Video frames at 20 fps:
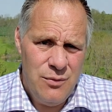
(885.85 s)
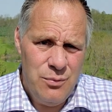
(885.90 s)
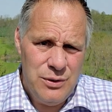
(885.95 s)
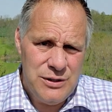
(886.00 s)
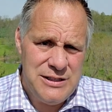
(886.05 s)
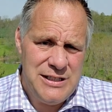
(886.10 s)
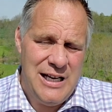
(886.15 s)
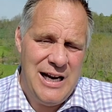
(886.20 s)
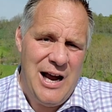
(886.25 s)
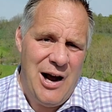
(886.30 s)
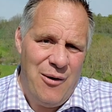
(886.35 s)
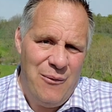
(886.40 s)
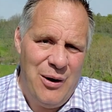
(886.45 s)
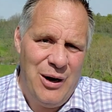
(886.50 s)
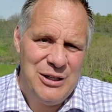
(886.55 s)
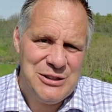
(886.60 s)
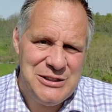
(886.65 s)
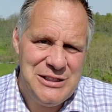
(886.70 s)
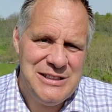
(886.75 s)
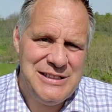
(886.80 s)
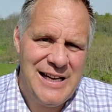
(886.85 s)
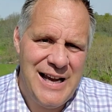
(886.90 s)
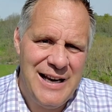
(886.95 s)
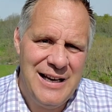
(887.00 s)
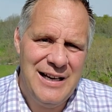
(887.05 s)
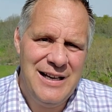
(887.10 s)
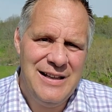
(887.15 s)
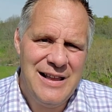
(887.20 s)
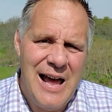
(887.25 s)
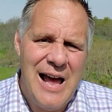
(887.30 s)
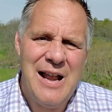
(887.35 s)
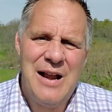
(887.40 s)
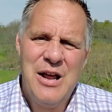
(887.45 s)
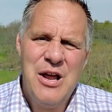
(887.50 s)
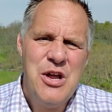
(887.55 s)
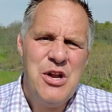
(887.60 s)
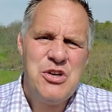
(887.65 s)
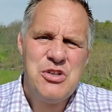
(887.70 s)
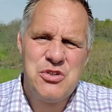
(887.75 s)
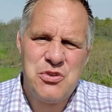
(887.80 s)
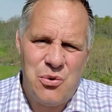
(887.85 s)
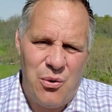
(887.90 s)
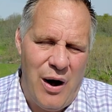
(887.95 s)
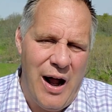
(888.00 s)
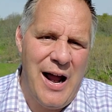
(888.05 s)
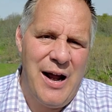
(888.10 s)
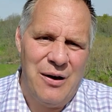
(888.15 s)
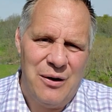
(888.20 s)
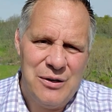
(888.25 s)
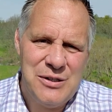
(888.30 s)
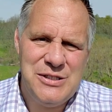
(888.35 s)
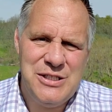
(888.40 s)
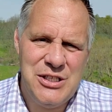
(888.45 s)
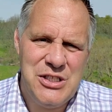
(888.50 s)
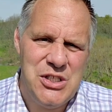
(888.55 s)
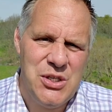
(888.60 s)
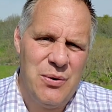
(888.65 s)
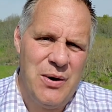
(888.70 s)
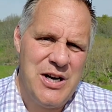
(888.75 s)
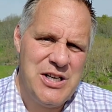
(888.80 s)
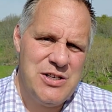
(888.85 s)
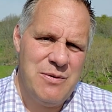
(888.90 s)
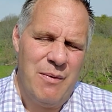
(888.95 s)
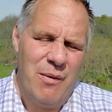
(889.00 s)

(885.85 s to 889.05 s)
We'll see how well she's handling that trial or situation.